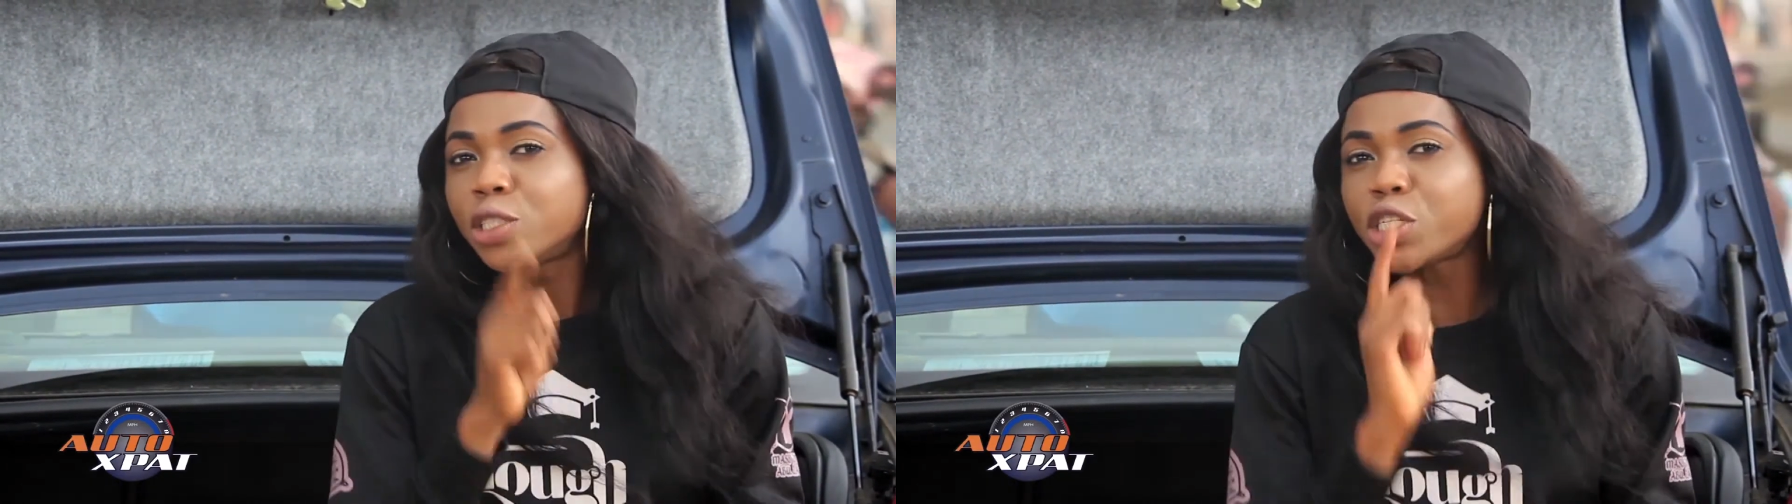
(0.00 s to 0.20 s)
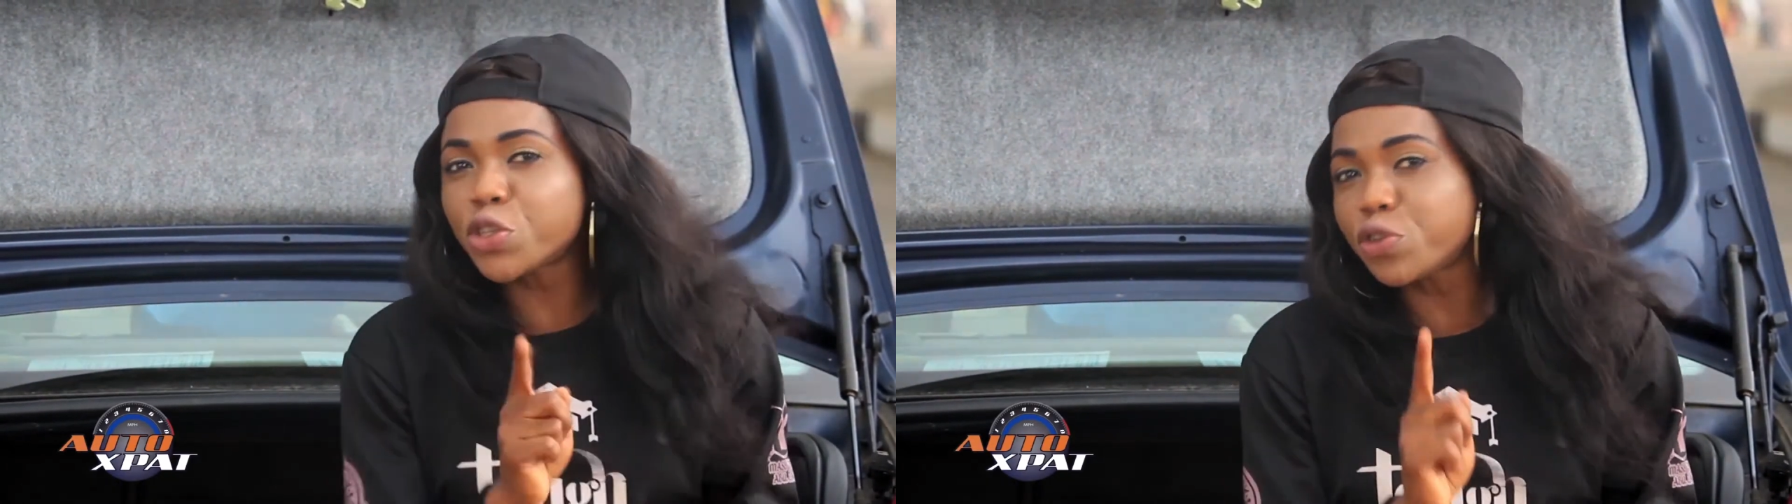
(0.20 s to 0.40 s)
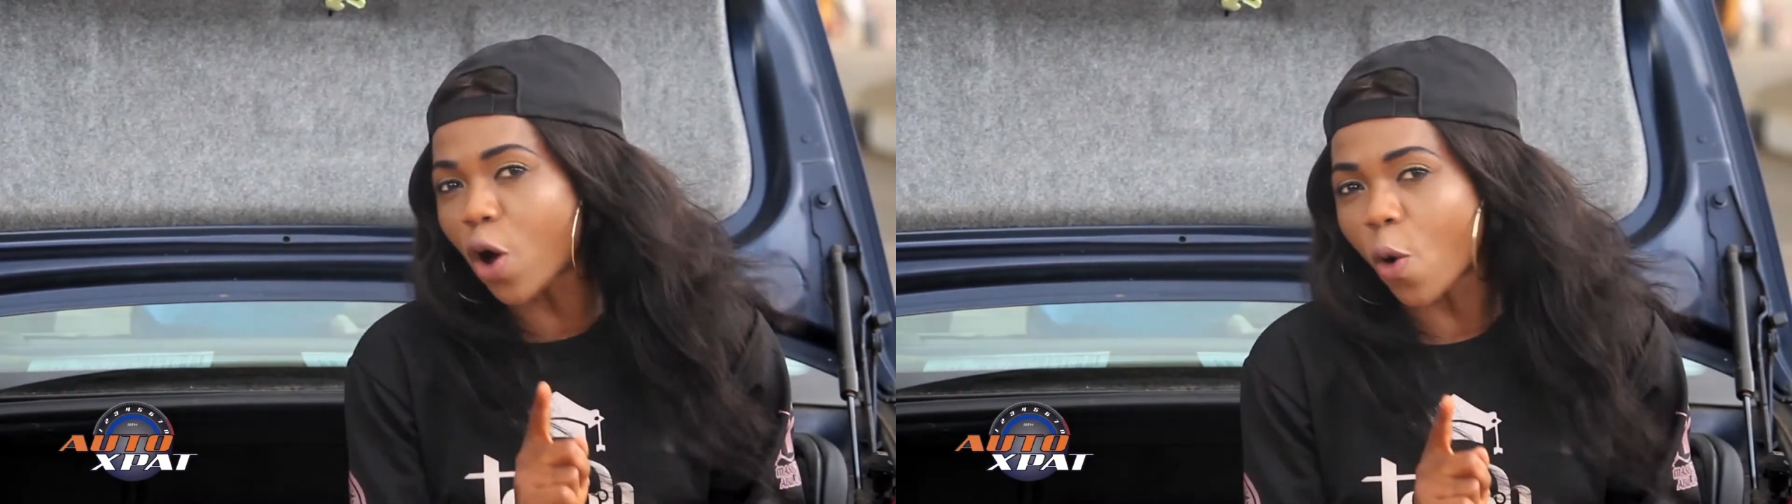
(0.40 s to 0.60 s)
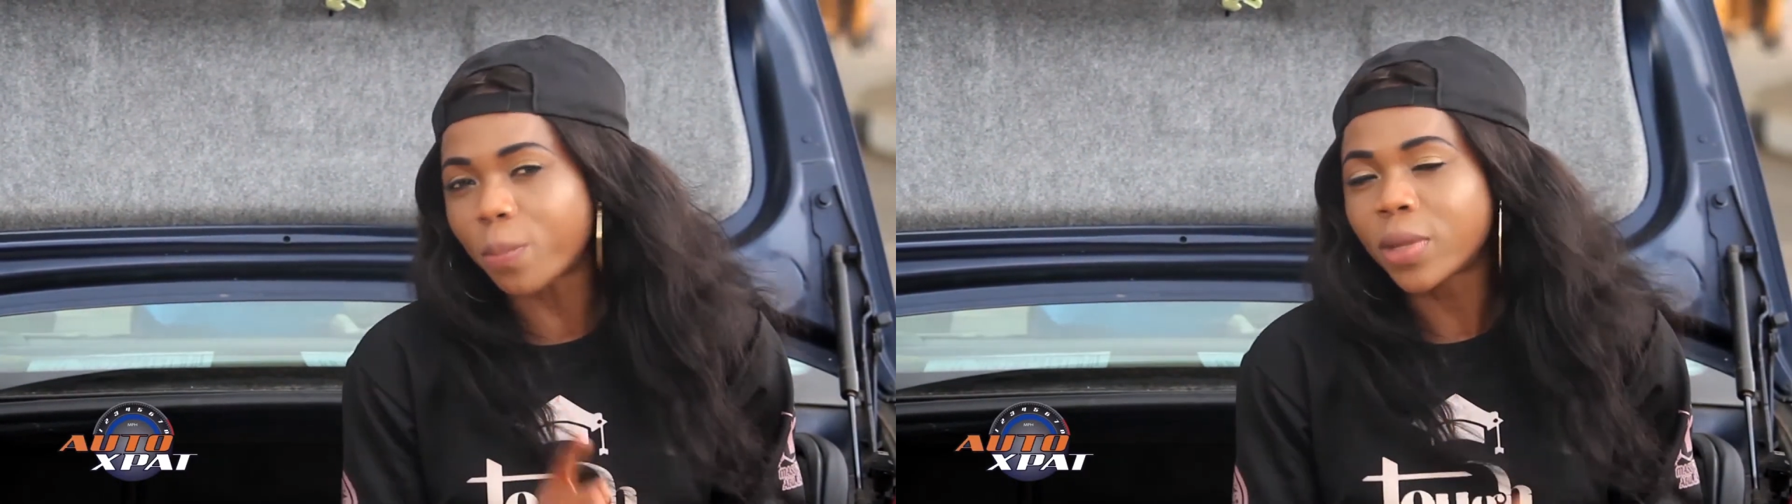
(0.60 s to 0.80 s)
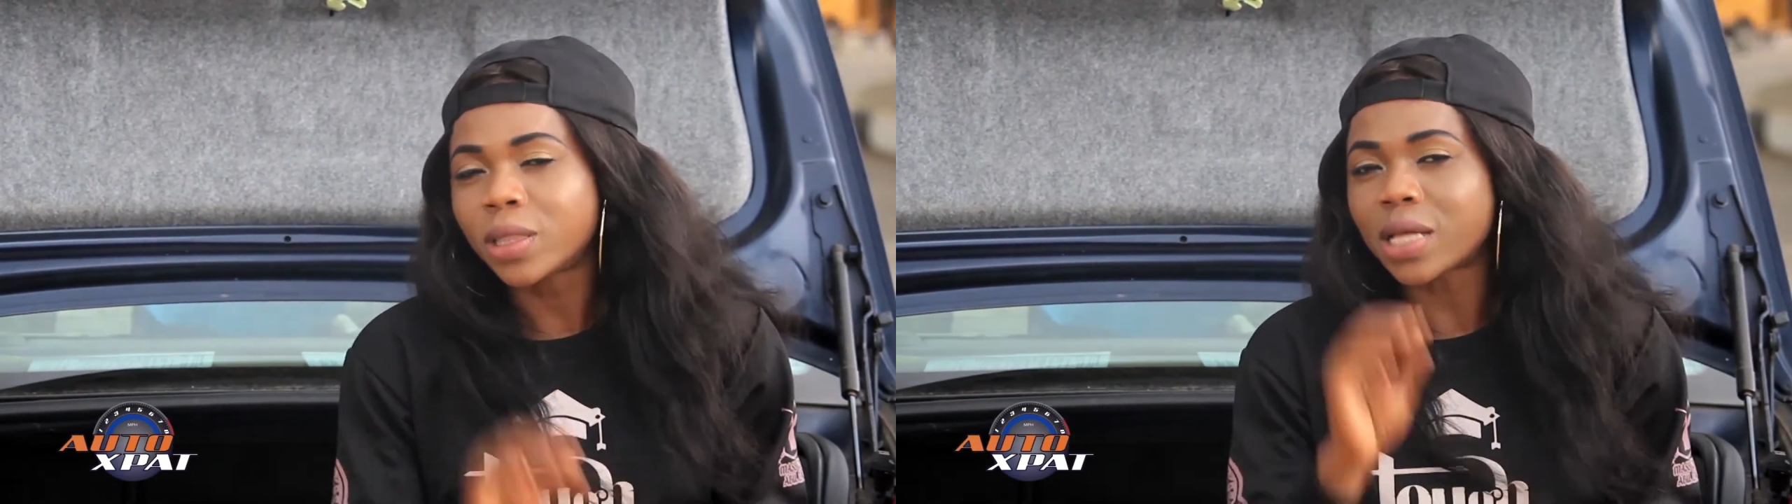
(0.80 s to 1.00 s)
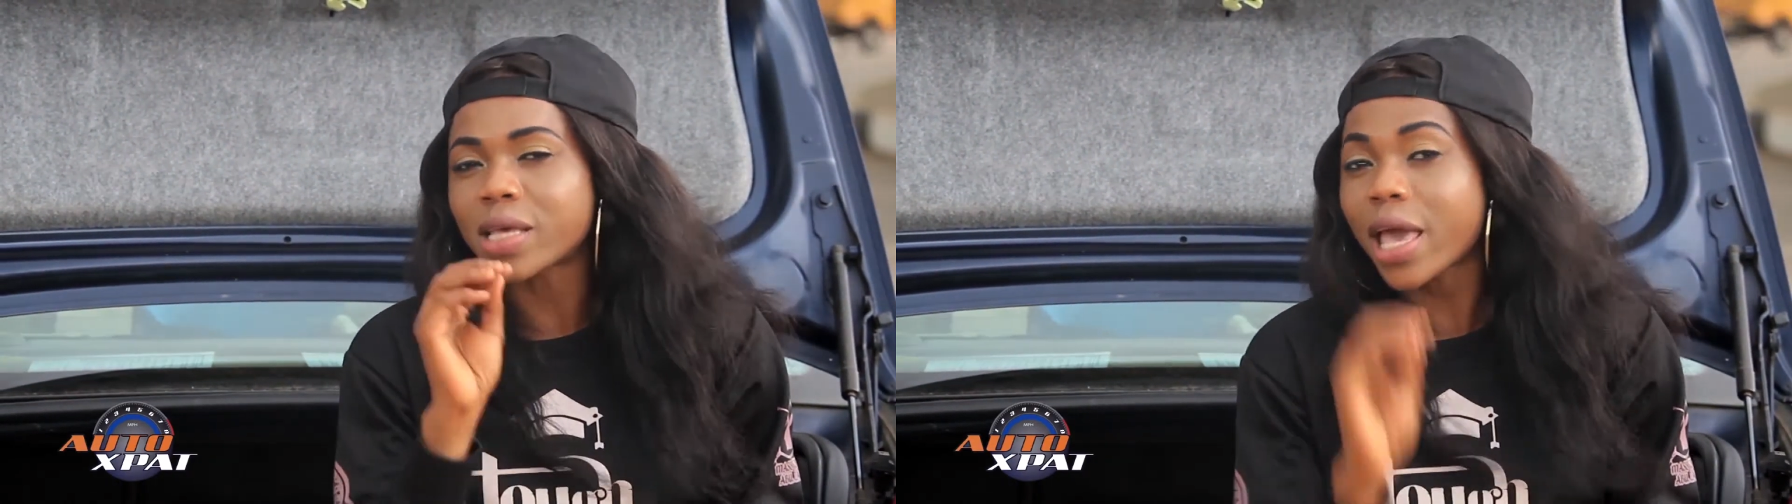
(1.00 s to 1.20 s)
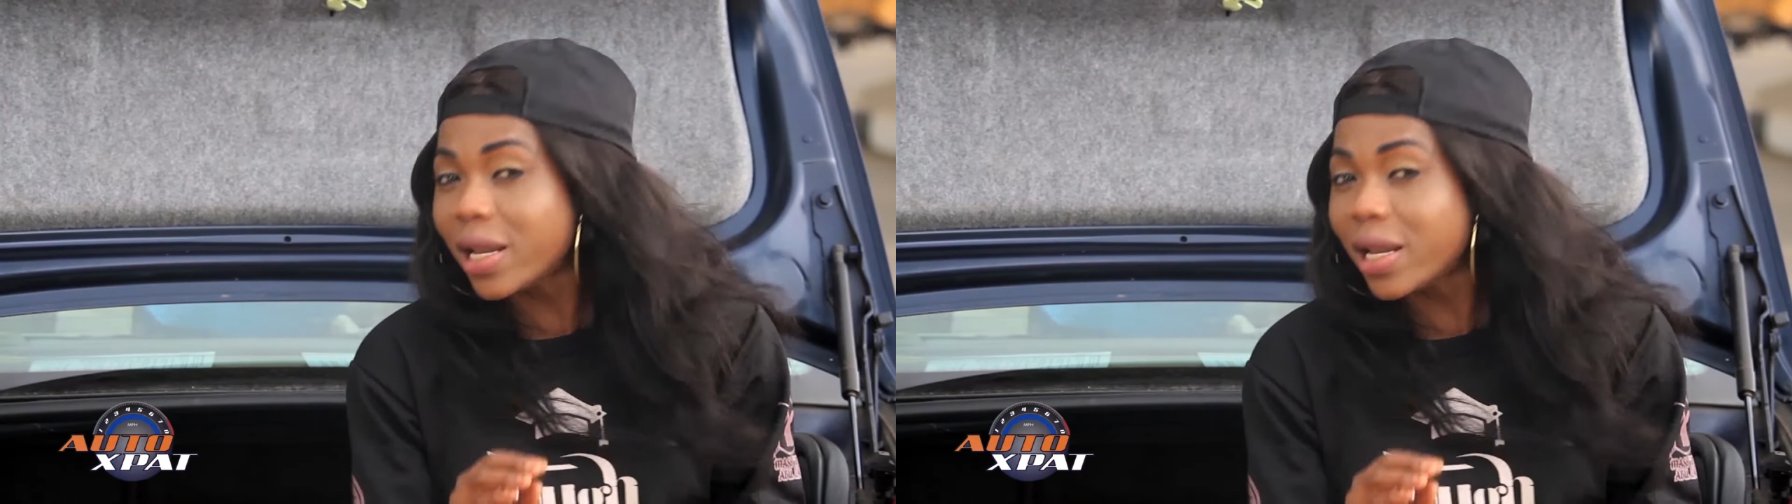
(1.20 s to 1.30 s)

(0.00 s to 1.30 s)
Did you know that